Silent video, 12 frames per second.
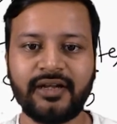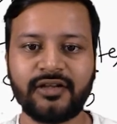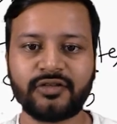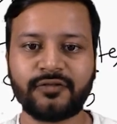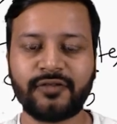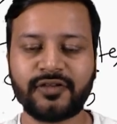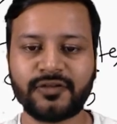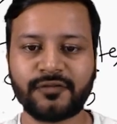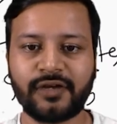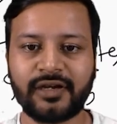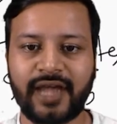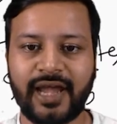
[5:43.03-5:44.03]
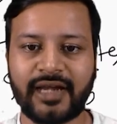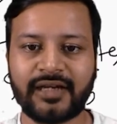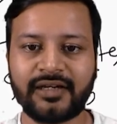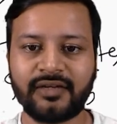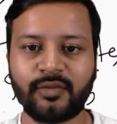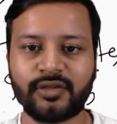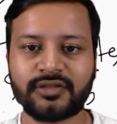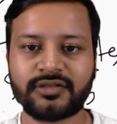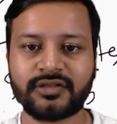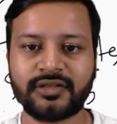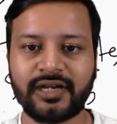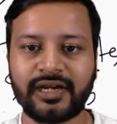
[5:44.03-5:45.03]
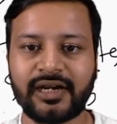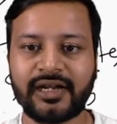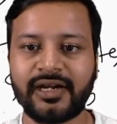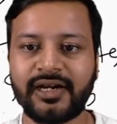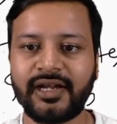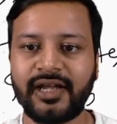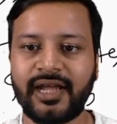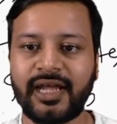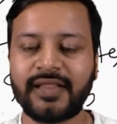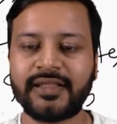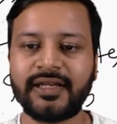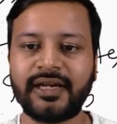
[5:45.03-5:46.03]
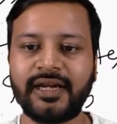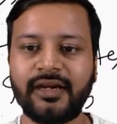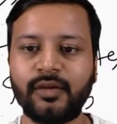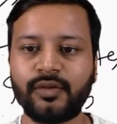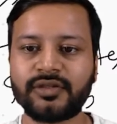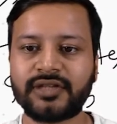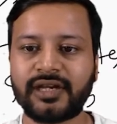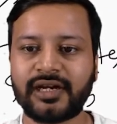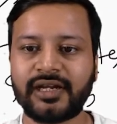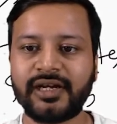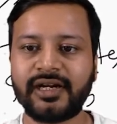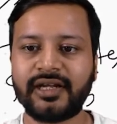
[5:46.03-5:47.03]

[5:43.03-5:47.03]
So first of all character was declared, and then int was declared.